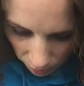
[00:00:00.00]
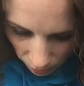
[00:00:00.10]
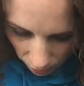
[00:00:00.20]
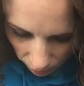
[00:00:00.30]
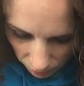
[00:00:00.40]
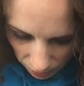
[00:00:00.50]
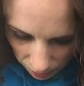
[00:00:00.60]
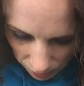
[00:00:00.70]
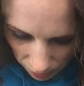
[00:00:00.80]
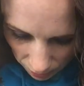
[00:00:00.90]

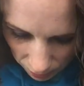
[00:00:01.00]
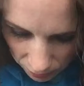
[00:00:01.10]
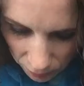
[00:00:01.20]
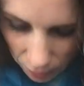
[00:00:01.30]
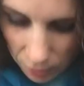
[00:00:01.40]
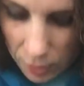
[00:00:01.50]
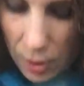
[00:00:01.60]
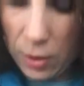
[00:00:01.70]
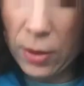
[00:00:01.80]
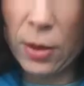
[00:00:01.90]
mandala as far as
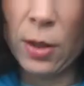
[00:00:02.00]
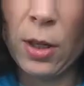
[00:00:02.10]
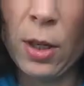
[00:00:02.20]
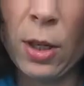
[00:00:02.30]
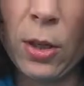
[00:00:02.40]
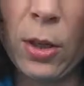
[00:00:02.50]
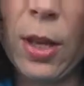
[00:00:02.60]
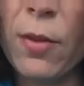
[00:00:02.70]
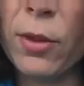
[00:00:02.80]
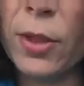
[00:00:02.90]
its
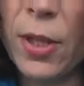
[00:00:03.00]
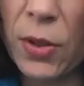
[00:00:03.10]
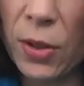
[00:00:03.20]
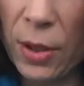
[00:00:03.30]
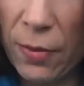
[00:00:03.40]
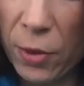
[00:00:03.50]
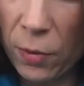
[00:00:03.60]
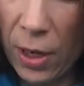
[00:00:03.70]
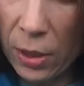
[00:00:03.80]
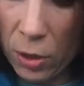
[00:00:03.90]
levelness, left to
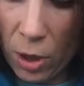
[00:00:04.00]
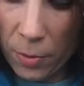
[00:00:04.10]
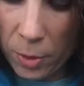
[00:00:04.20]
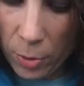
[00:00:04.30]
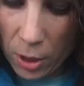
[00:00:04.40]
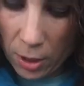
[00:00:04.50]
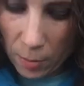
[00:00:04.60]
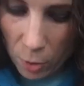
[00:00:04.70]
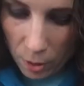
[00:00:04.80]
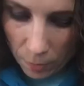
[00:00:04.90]
right and top to
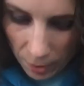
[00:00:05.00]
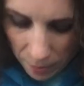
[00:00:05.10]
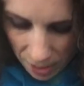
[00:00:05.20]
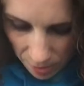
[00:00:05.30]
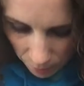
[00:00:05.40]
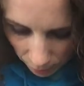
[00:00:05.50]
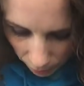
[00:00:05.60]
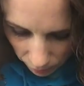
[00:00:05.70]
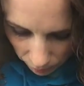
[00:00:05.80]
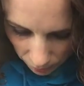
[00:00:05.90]
bottom on my
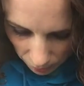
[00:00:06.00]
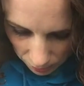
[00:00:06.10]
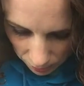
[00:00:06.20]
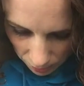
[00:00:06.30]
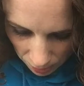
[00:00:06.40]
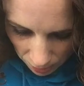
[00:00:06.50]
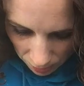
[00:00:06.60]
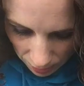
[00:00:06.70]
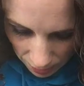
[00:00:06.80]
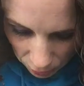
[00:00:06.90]
paper, but
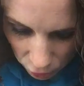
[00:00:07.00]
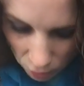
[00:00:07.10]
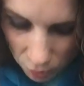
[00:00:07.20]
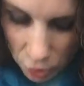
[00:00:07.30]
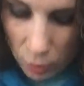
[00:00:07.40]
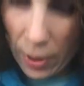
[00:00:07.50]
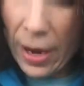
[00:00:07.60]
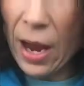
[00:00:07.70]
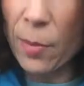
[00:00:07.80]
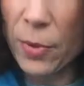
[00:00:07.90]
that shows you what
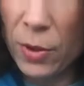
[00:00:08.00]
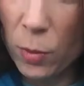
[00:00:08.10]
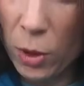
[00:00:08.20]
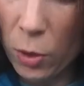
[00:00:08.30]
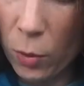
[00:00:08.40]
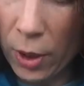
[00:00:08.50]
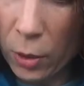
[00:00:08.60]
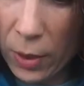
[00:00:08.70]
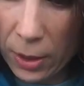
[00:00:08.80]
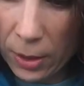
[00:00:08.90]
happens when you
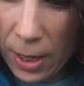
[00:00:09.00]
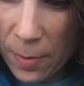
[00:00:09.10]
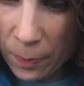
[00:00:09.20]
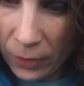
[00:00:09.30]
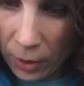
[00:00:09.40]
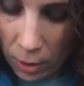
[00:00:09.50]
work quickly.